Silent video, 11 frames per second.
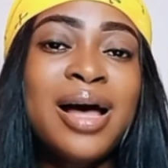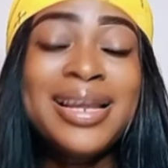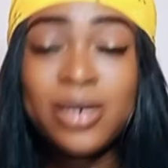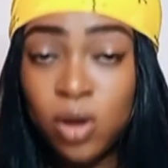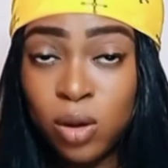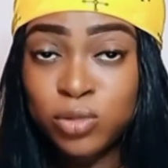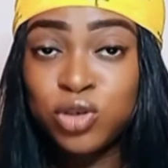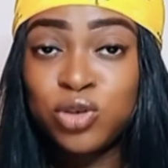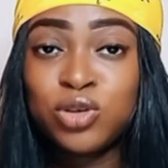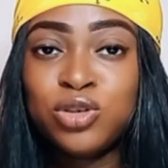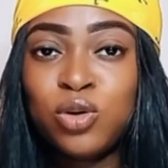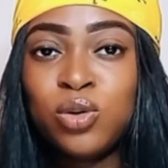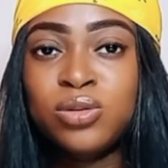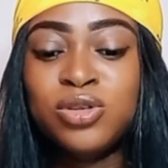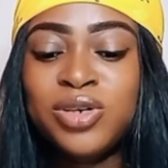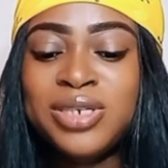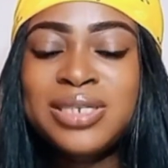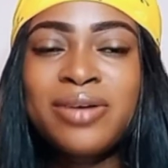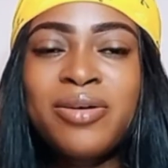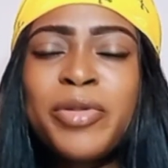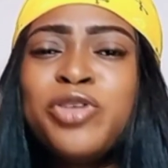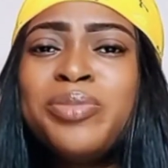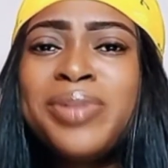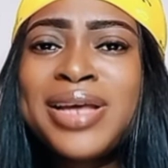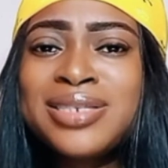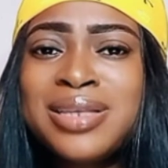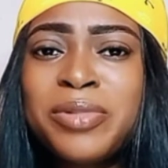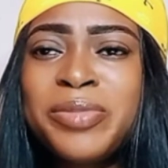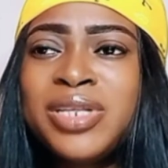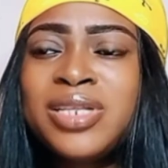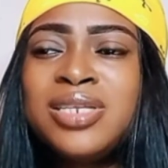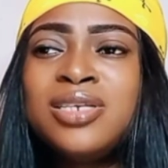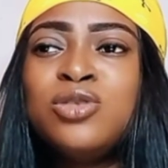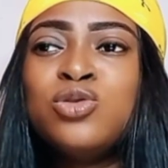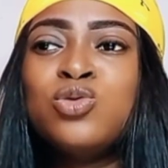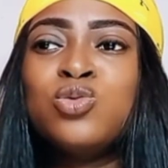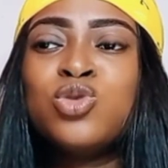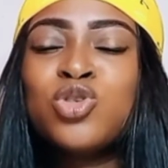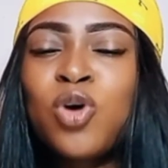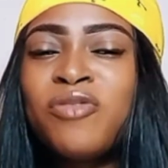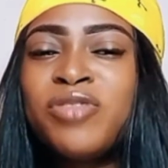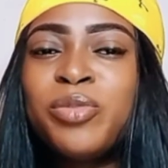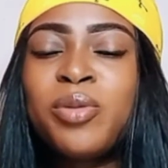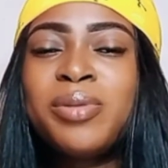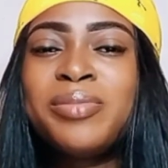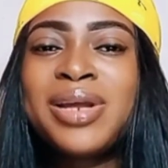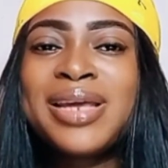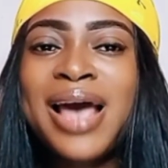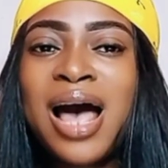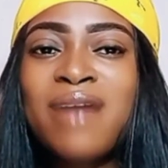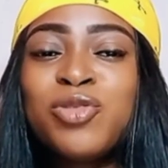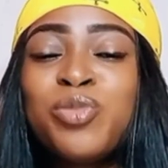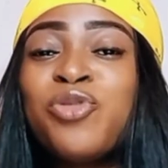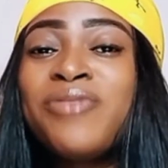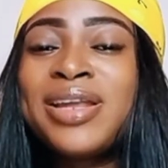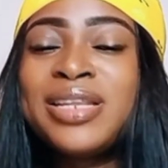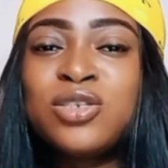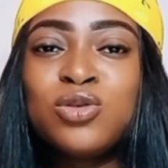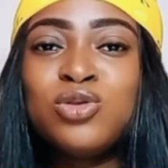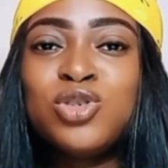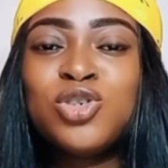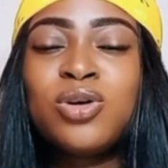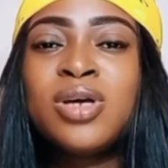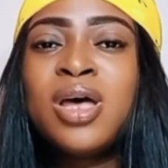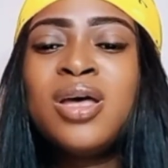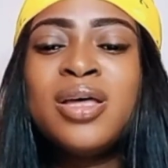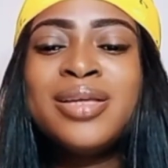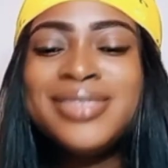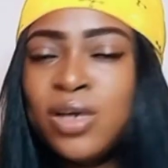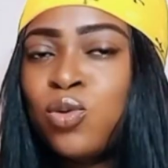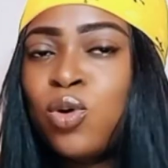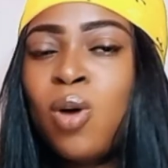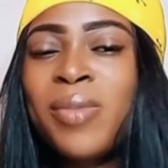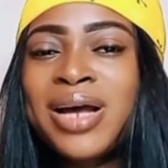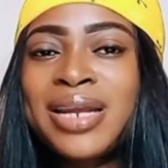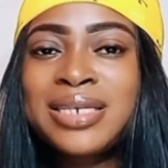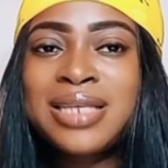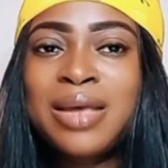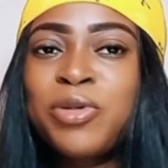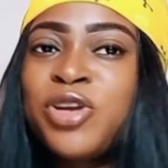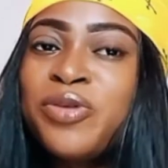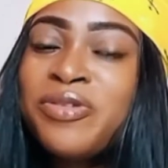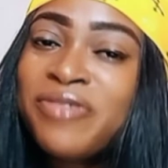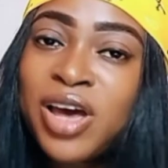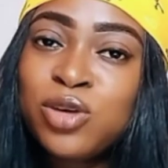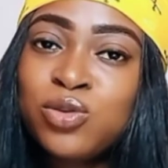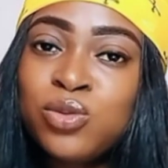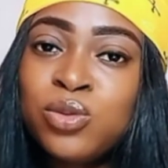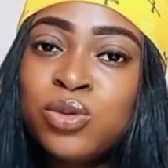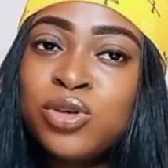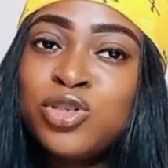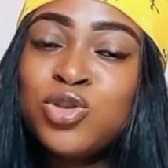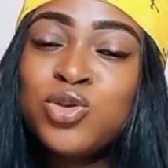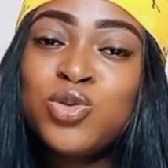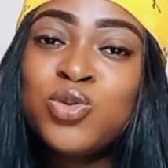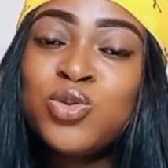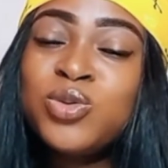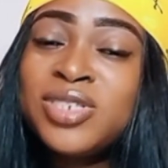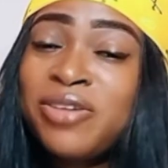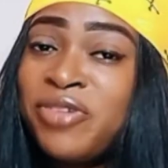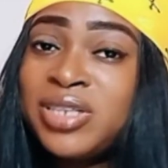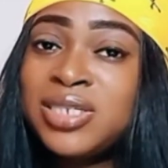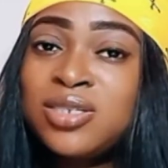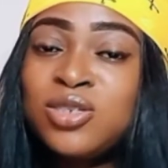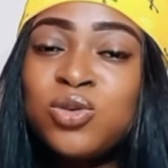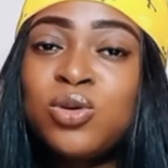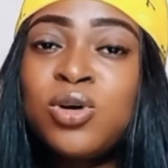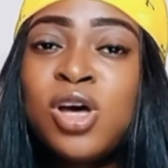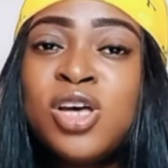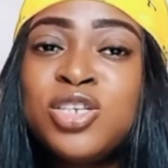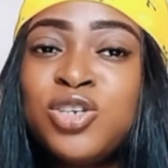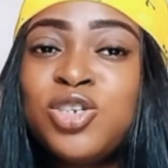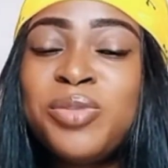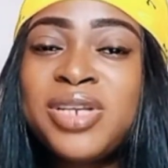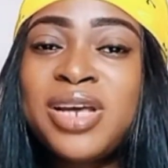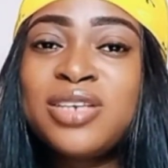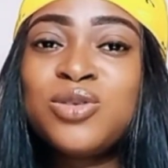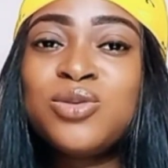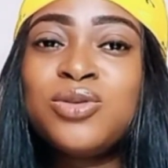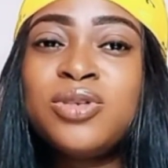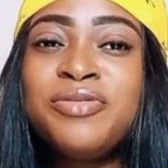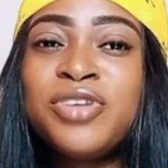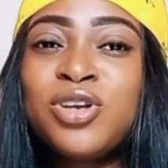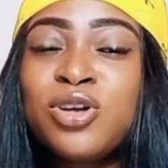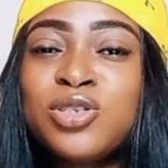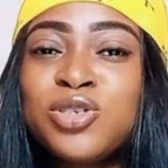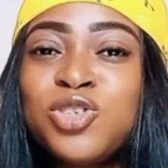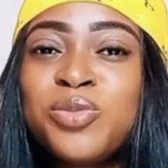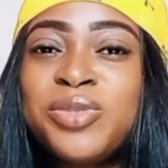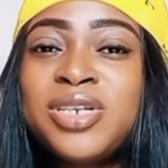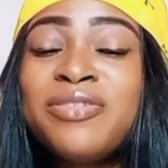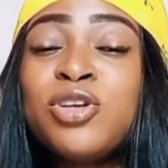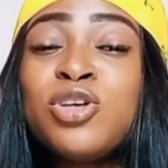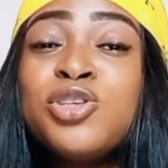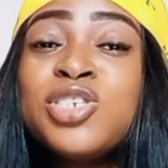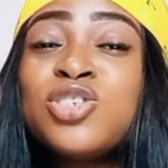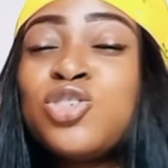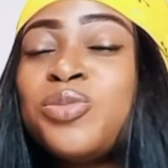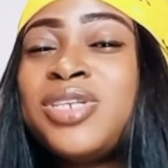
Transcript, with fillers: and they come to you on, on your Instagram and you reply to them immediately, you solve the problem that they have, you provide a solution, they will come back next time or they refer you to their friends. So social media is good. If you're not on social media, if you're not using social